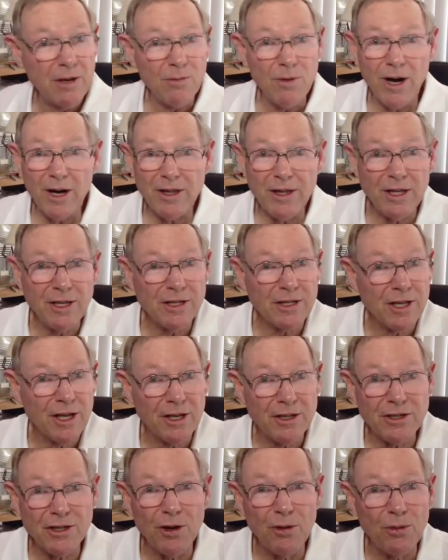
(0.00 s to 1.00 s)
why these
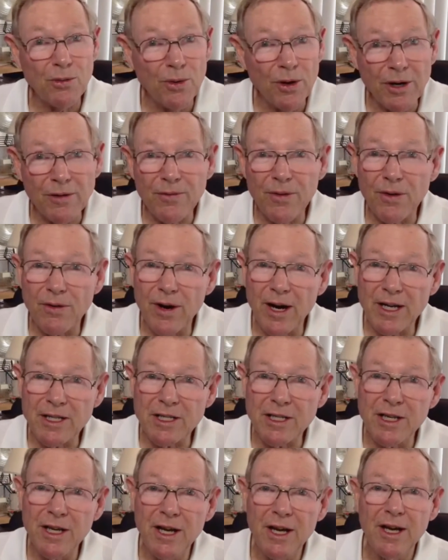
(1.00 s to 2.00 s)
things don't work for us.
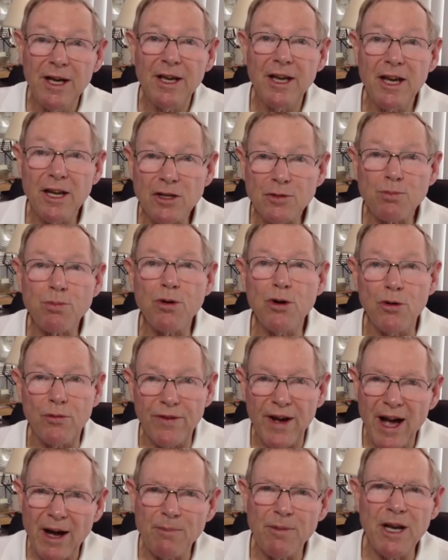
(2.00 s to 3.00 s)
Here's proof.
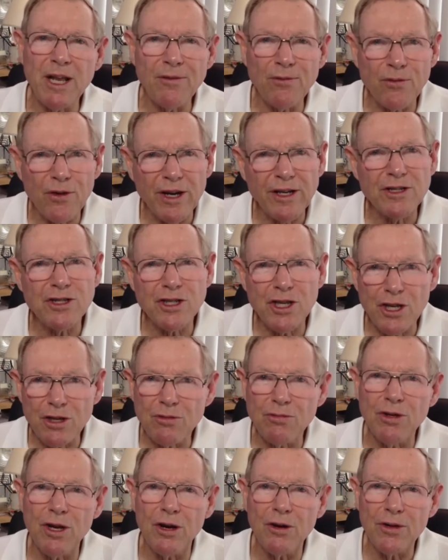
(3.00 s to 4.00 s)
How many friends do you
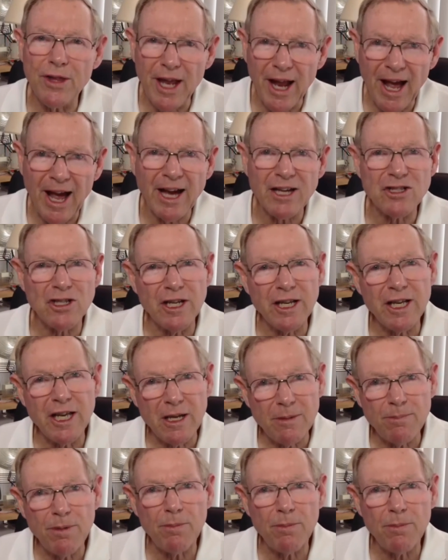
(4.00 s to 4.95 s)
know that actually keep a